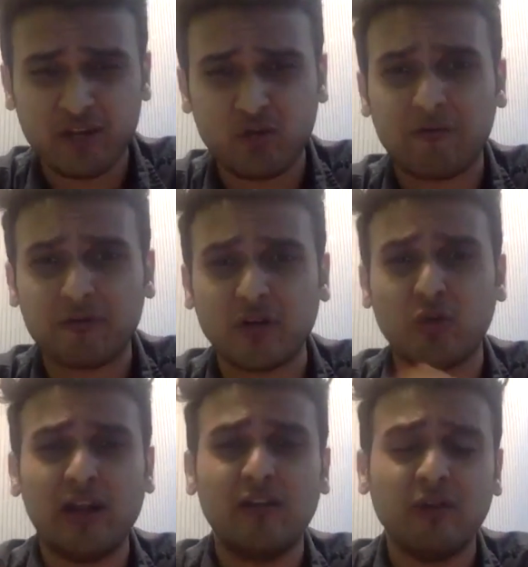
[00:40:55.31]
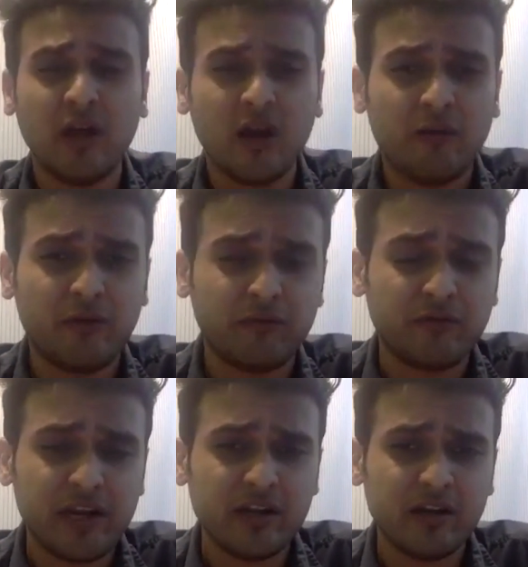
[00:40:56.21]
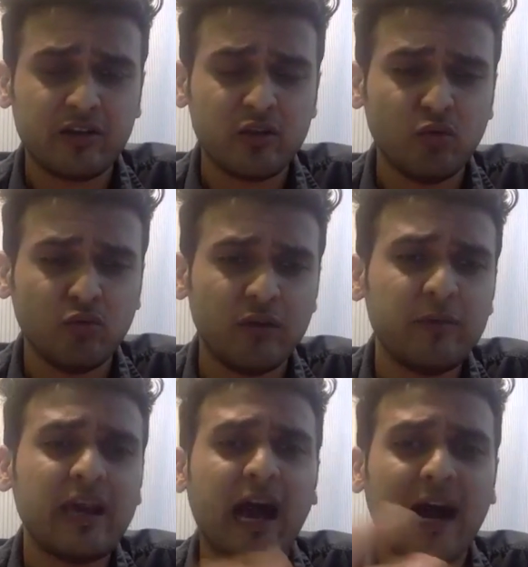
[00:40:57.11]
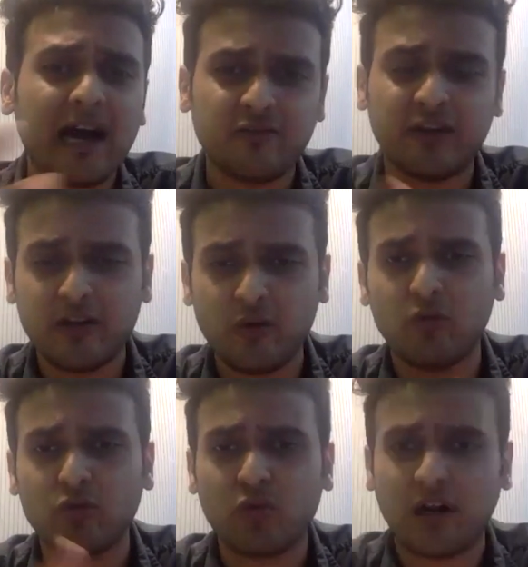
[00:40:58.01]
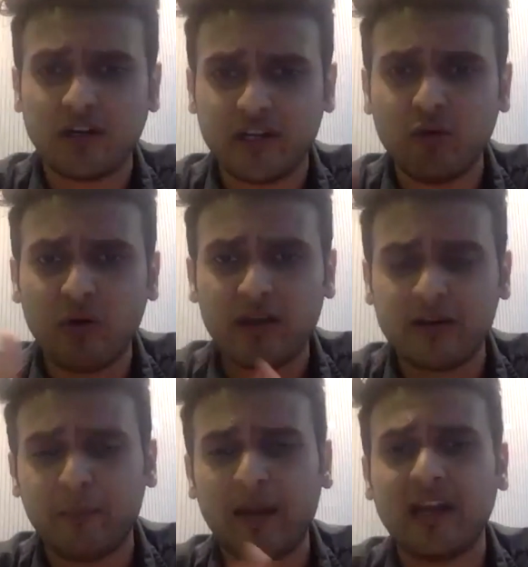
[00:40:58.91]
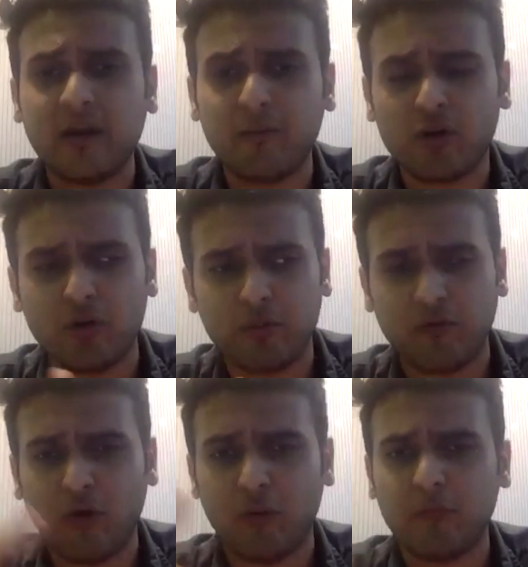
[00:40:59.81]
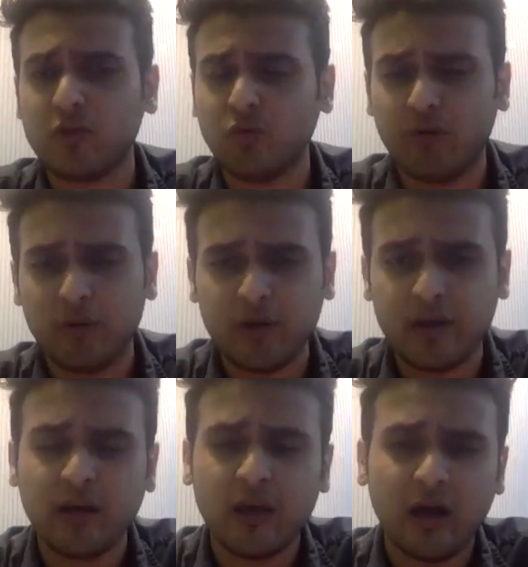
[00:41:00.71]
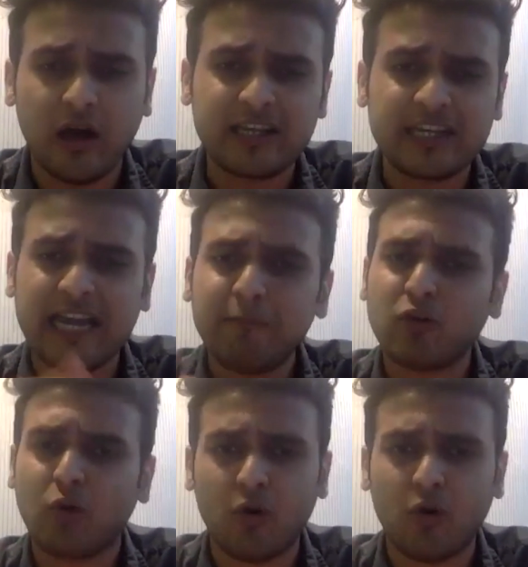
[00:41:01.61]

So after 12-15 years, you will be asked whether you want to continue, and depending upon your performance, you will be kept